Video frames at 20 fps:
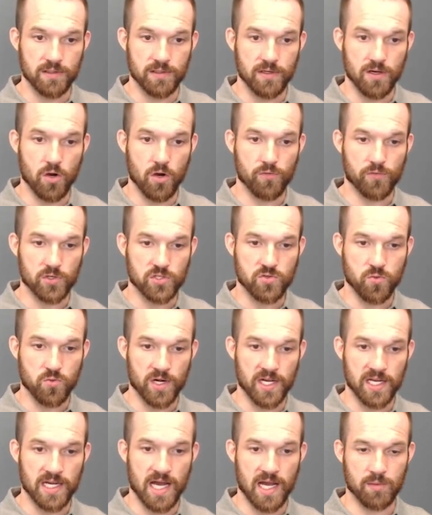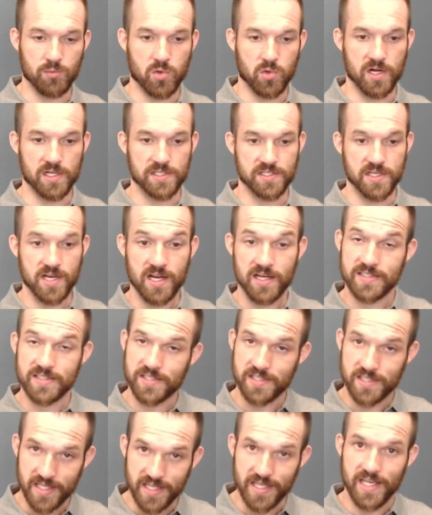over 29 bronze Knuts
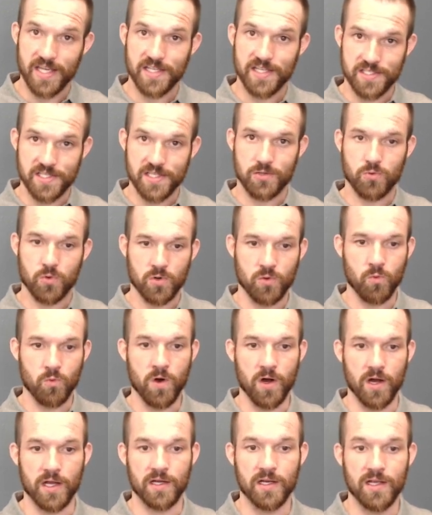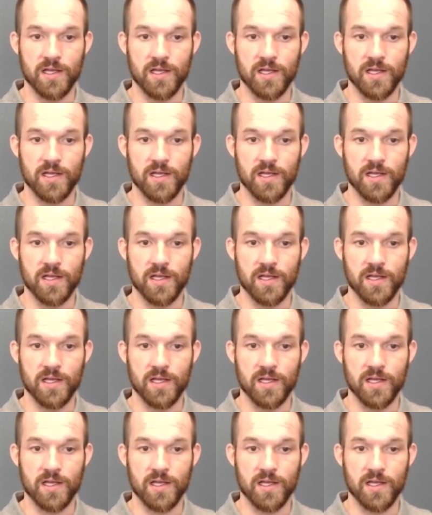is equal to one.